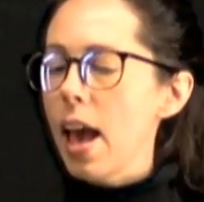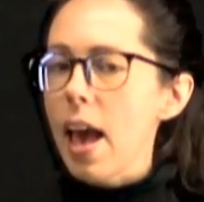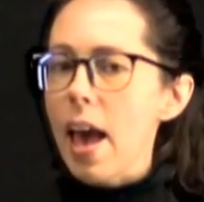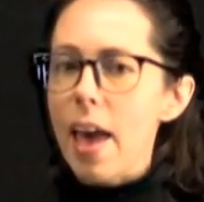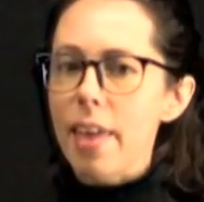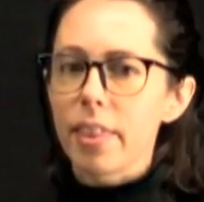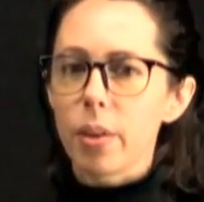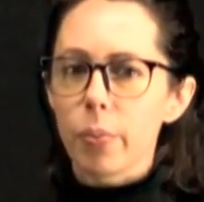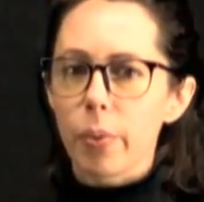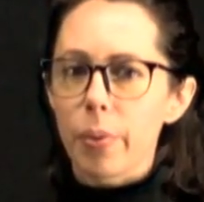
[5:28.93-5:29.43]

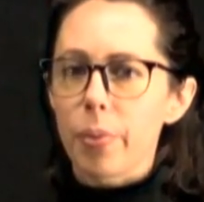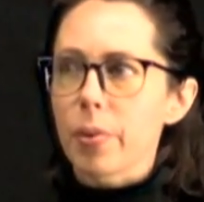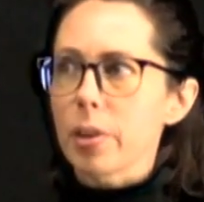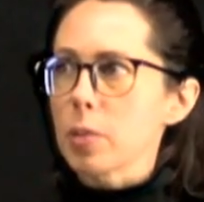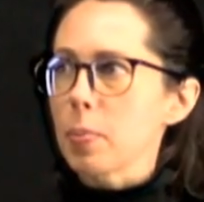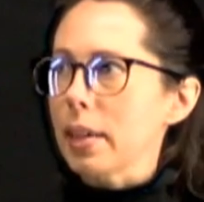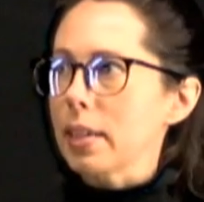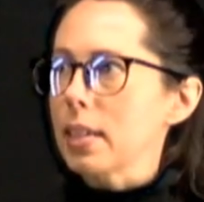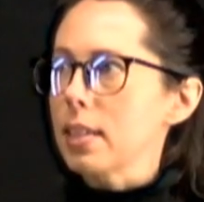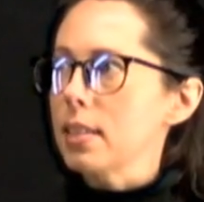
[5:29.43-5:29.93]
And then with
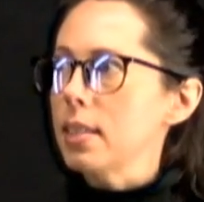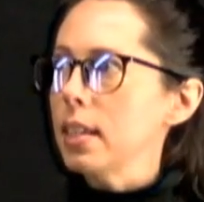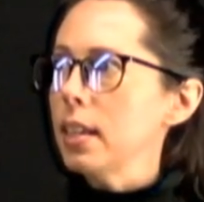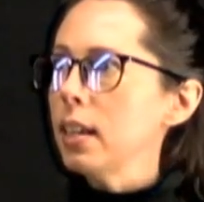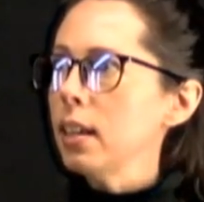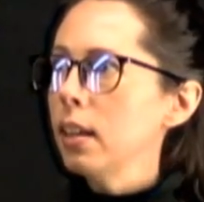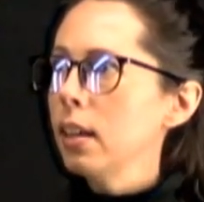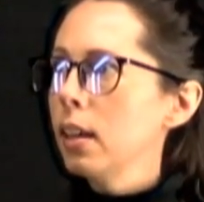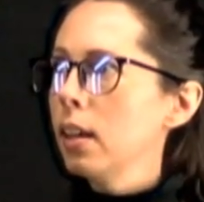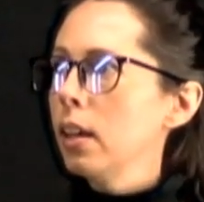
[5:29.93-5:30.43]
respect to
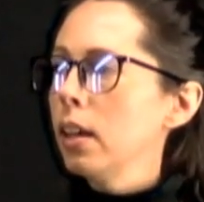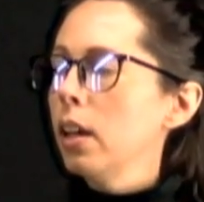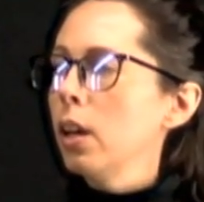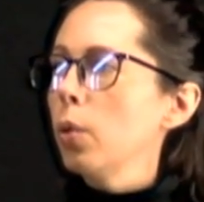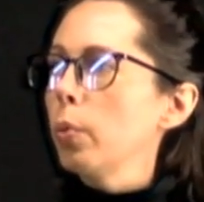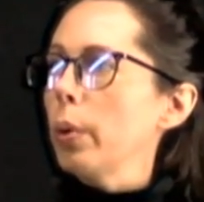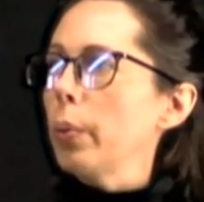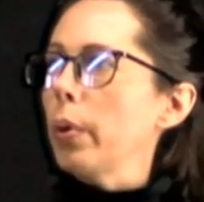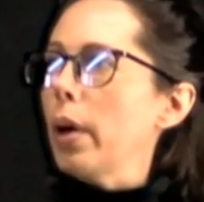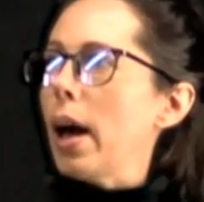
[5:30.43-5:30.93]
z,
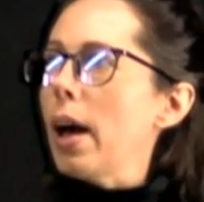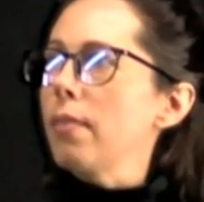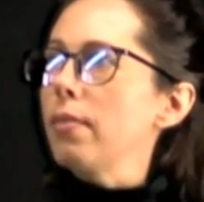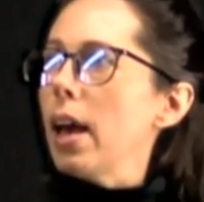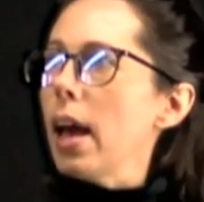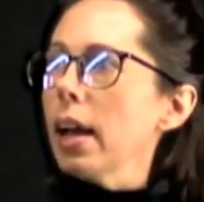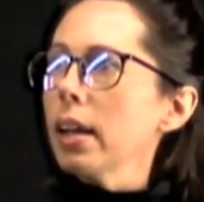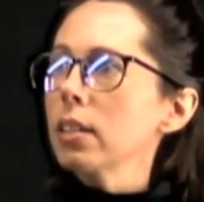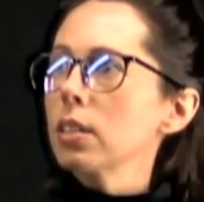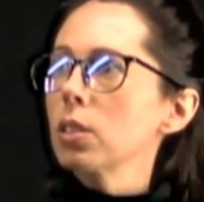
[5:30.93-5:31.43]
we will have
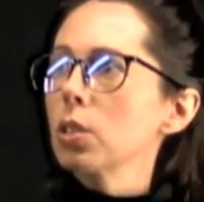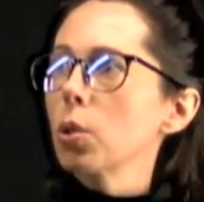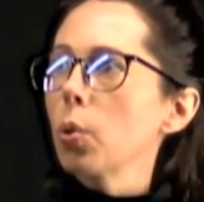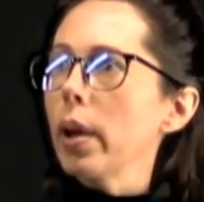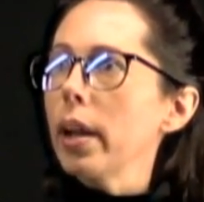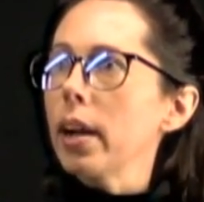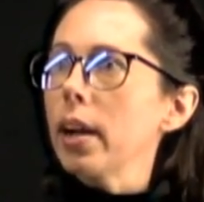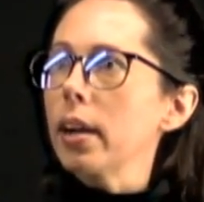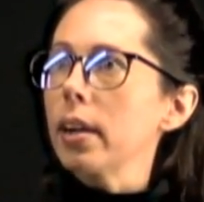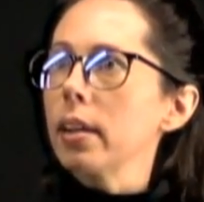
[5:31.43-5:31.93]
x
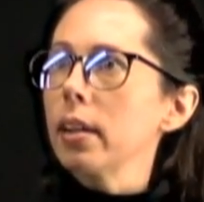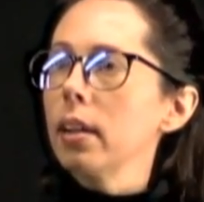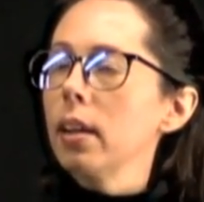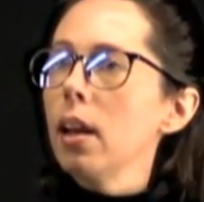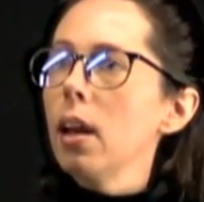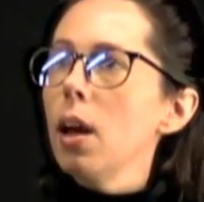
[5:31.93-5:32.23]
squared